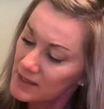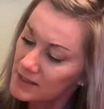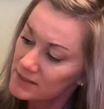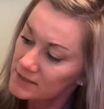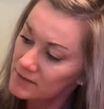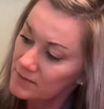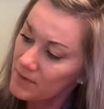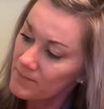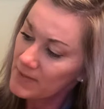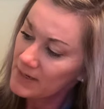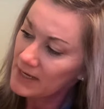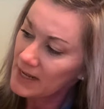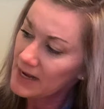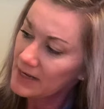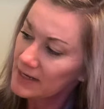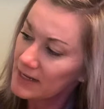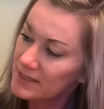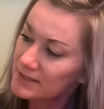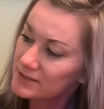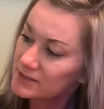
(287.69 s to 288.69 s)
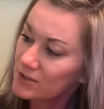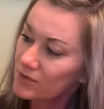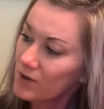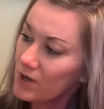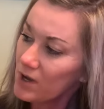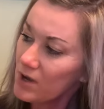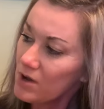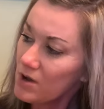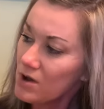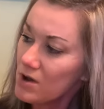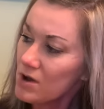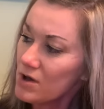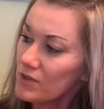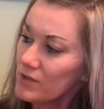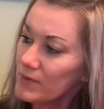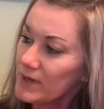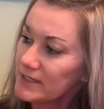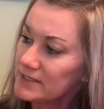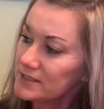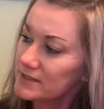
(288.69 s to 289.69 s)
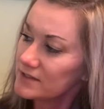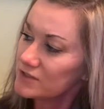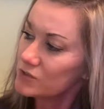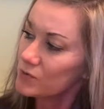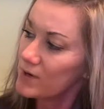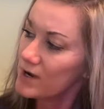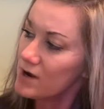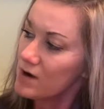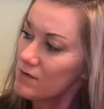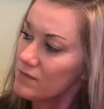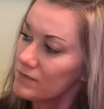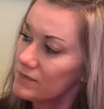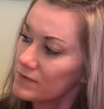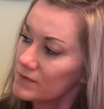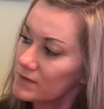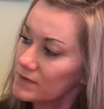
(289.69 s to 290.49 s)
So my minute hand has to go all the way to the 12.